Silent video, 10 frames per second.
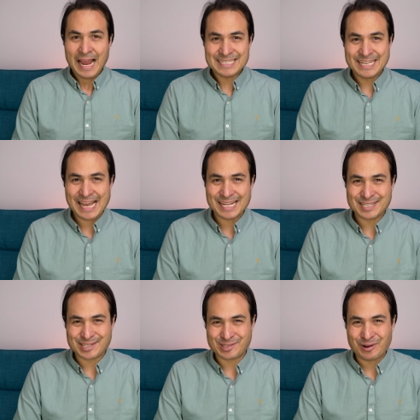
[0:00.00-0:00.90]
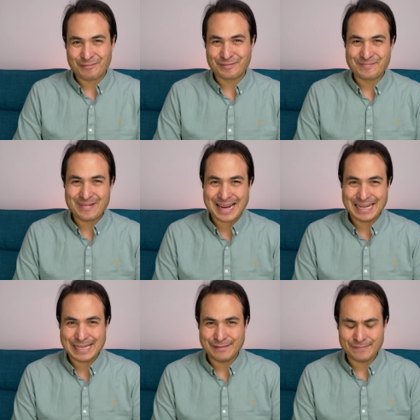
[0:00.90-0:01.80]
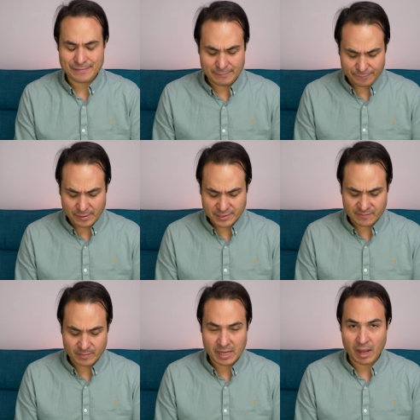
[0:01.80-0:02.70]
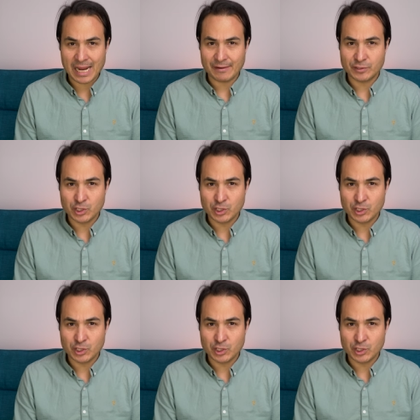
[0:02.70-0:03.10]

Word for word: Hey tea heads, this is Don from Mei Leaf. In front of me, I have